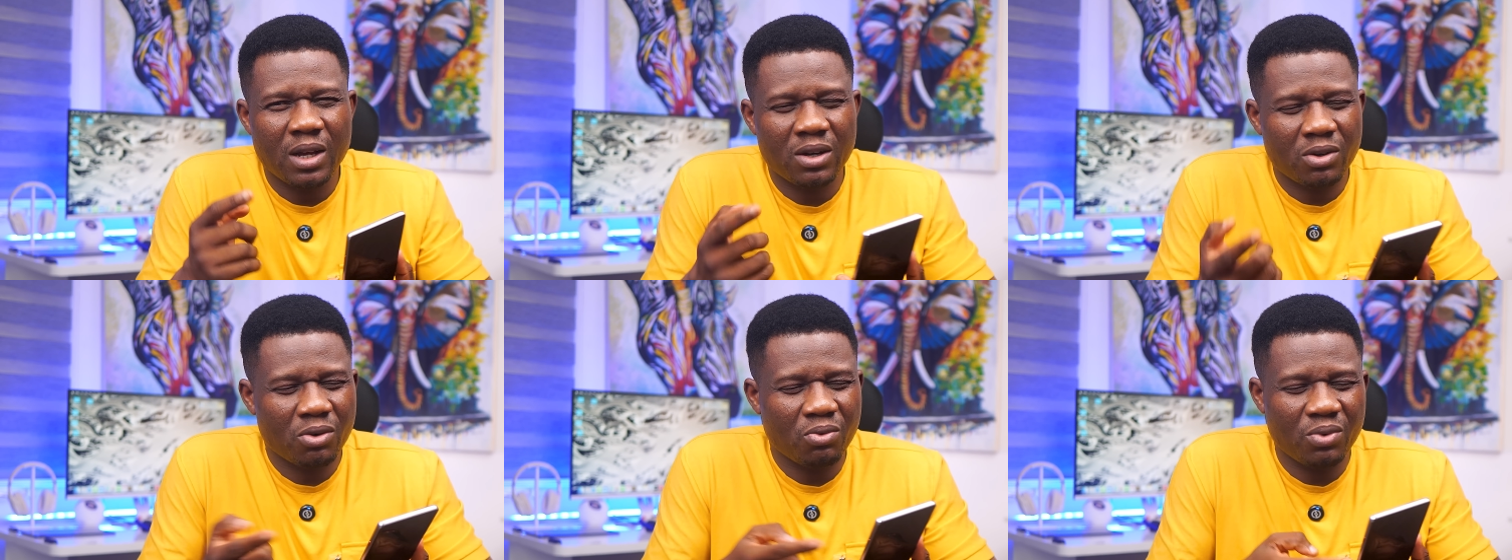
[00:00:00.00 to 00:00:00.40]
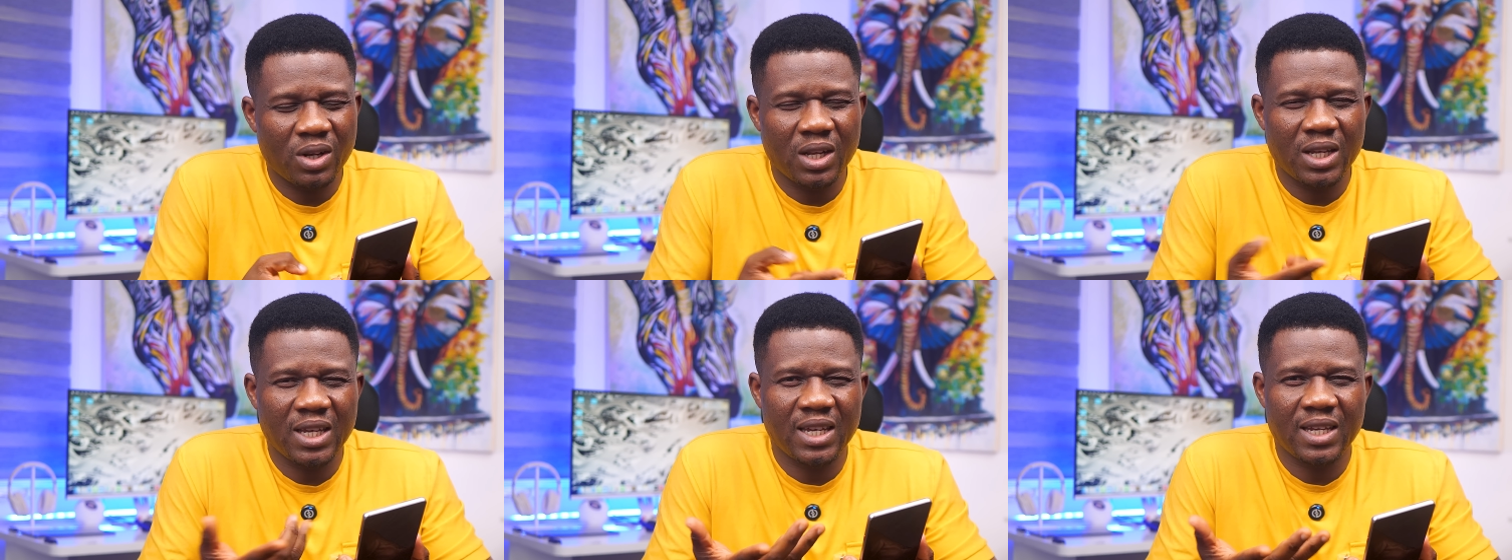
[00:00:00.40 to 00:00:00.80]
and not
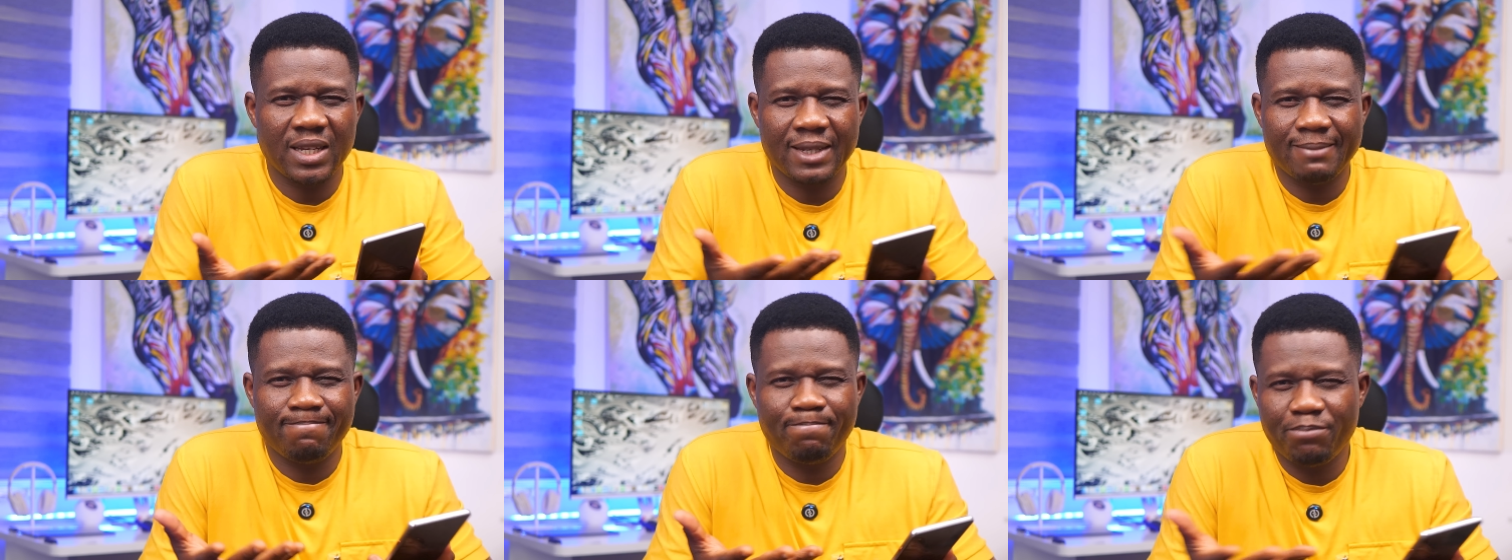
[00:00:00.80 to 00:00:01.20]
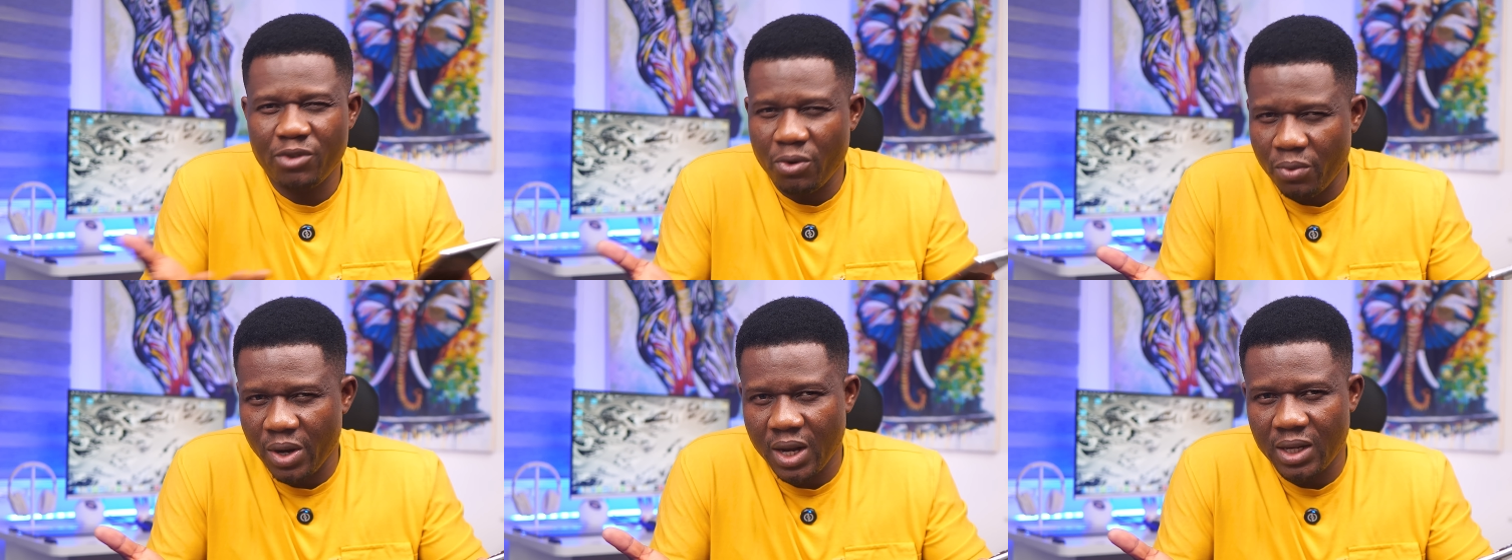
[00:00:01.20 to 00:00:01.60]
really in
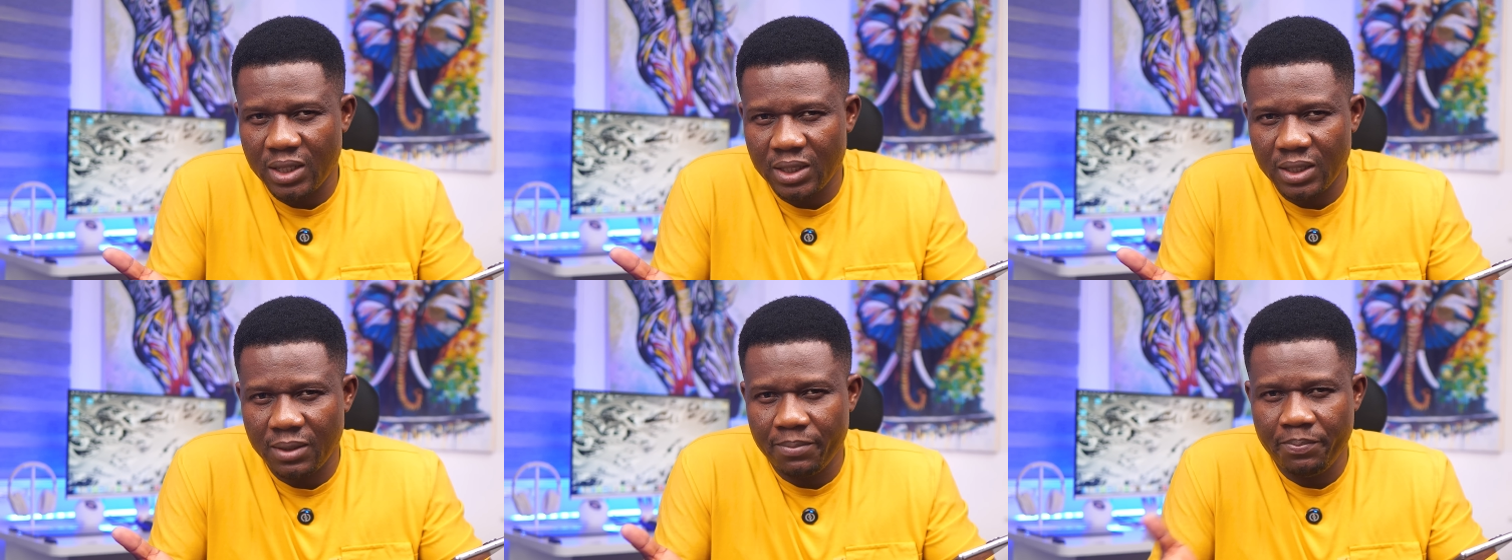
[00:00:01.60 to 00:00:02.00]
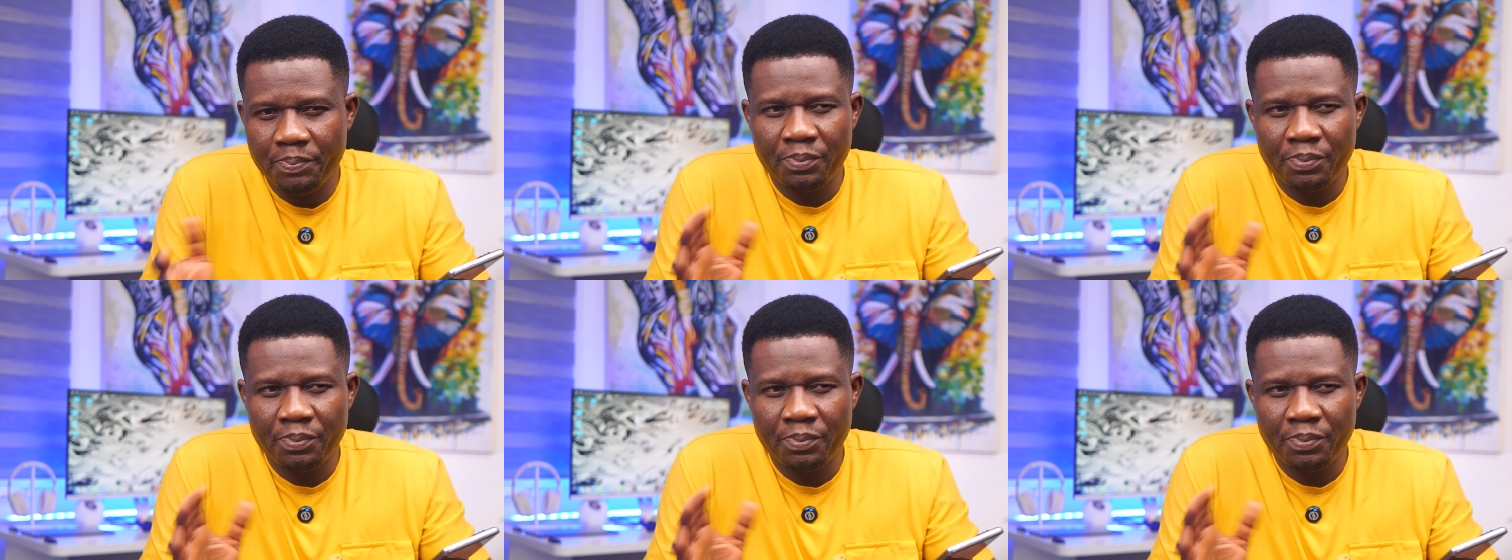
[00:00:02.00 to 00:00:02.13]
reality.